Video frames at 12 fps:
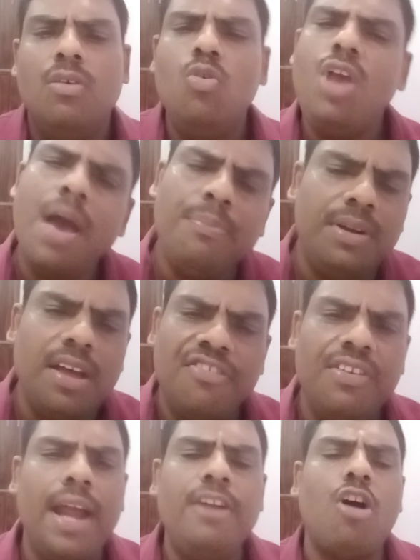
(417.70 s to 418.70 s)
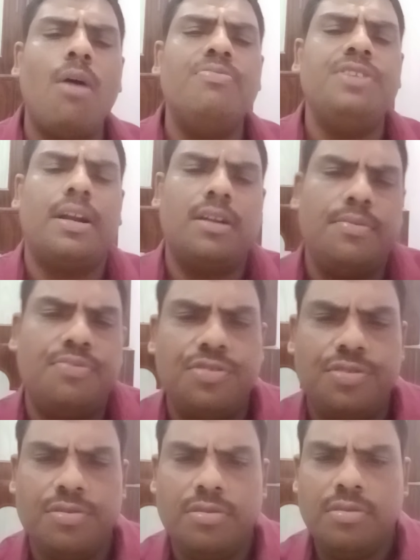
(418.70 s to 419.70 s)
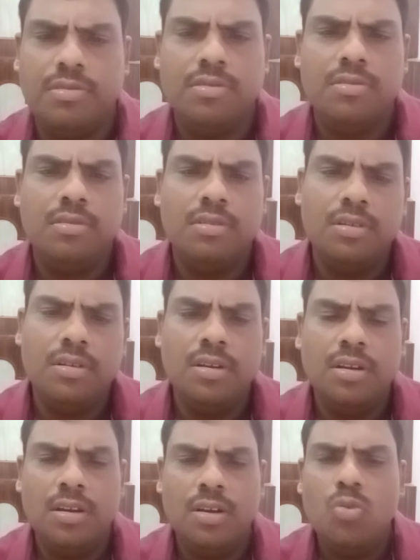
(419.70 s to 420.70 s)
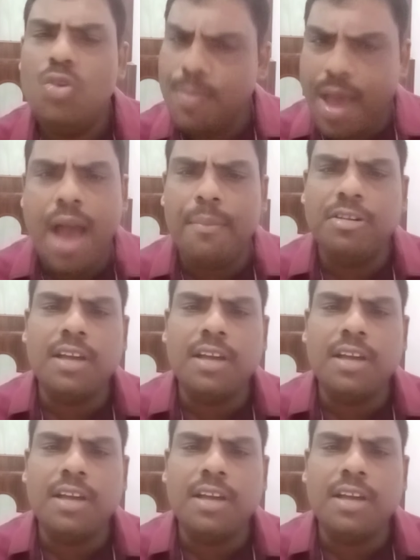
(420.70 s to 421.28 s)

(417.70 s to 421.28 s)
We have definite objectives. We may have a